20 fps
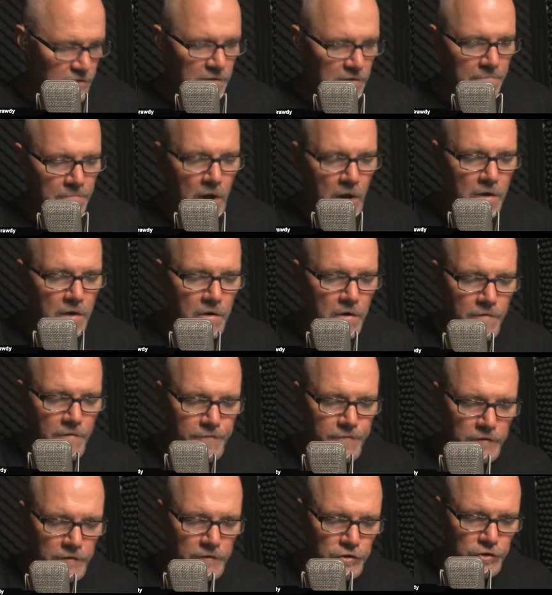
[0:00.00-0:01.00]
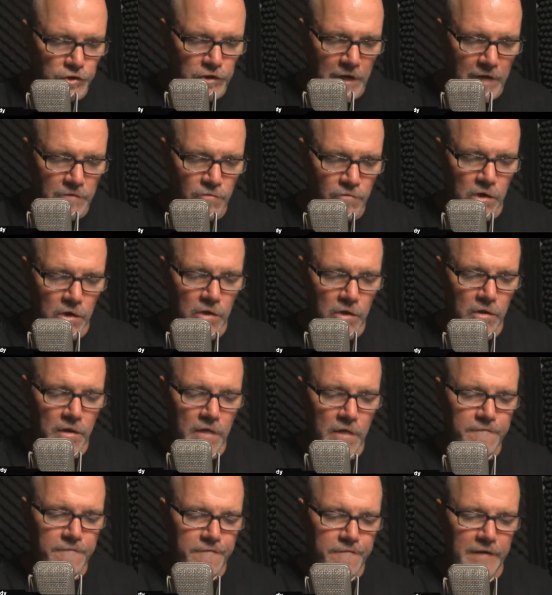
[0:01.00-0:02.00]
tomorrow for General
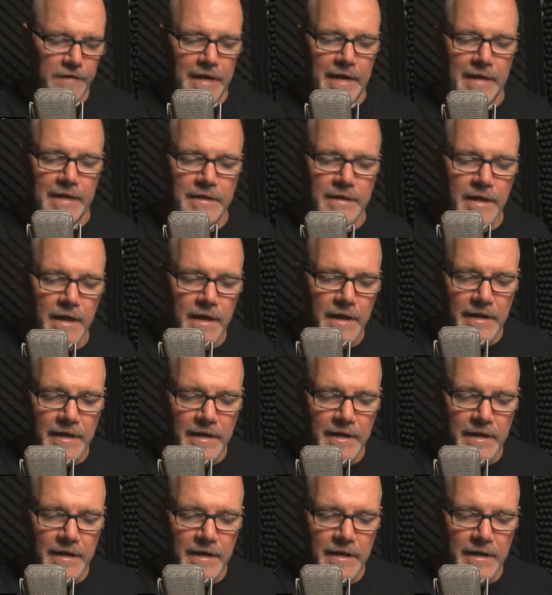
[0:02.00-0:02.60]
Flynn.